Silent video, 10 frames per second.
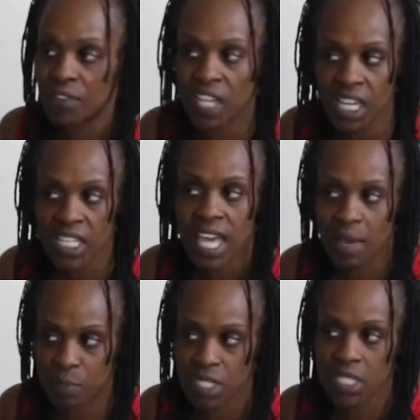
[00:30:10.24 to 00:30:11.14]
If Genghis
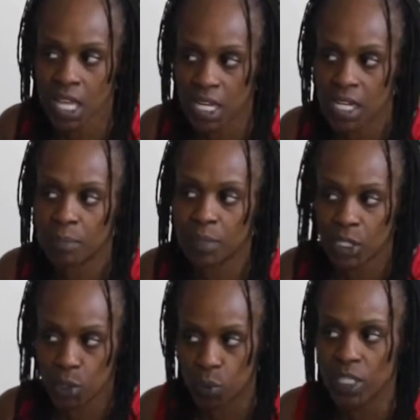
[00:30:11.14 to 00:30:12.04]
had been standing up there
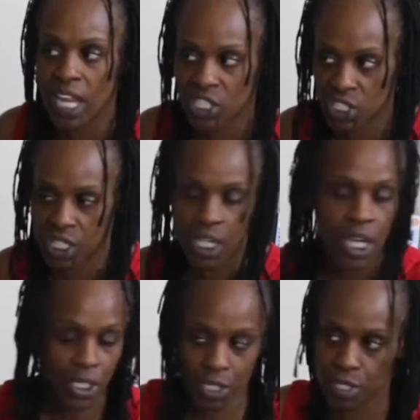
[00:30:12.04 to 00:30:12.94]
doing that shit
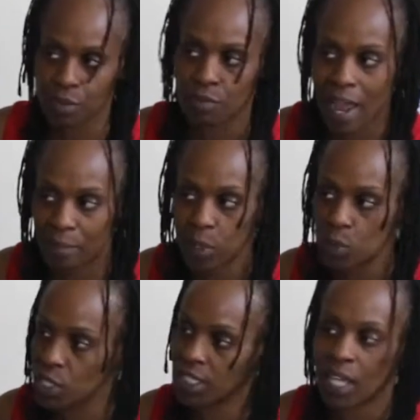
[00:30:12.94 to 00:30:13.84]
to some rap
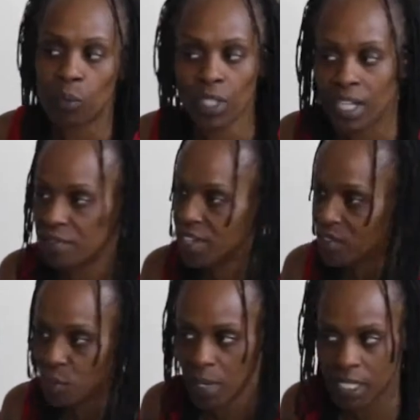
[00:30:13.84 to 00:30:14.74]
music, they wouldn't have
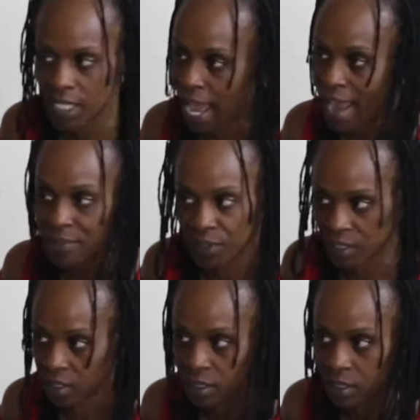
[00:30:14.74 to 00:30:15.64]
never made it to Africa.